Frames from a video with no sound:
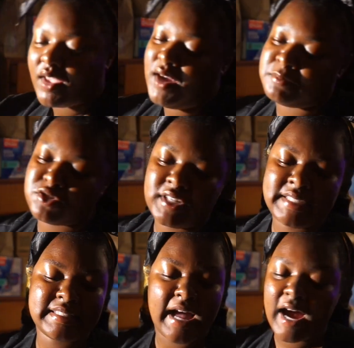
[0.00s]
I'm
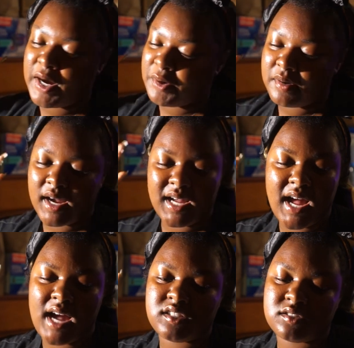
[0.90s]
stressed out.
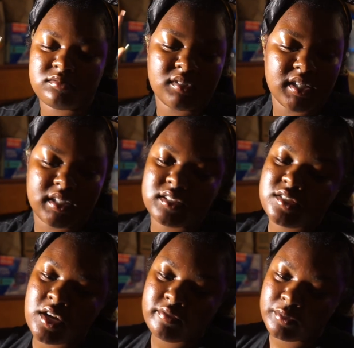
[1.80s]
I just want to get this
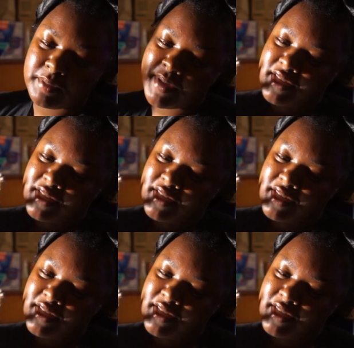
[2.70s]
over with.